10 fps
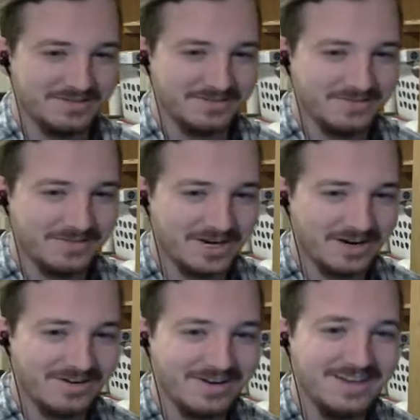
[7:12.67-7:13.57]

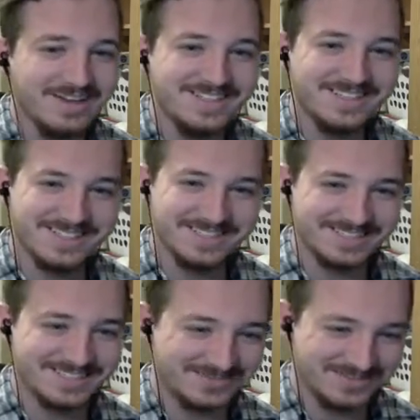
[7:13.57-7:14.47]
Very
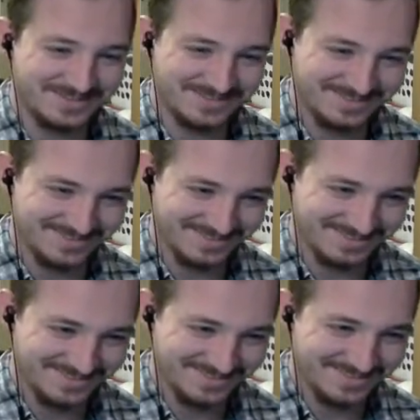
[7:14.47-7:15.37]
clever.
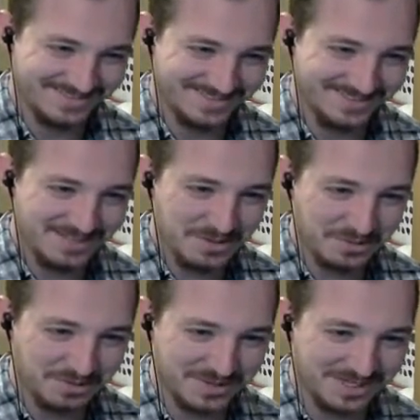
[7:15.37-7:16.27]
You
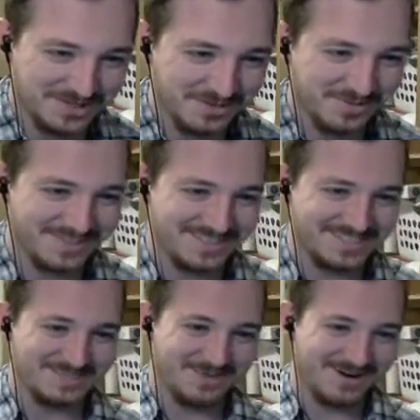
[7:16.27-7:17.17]
think you're really
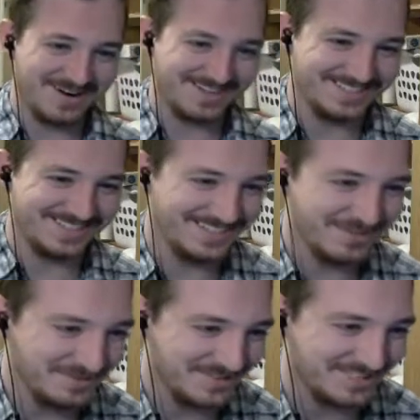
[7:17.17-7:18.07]
smart,
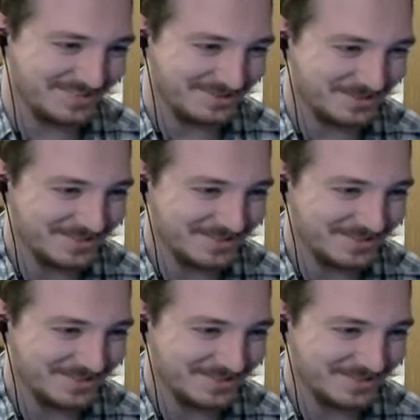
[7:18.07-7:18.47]
don't you?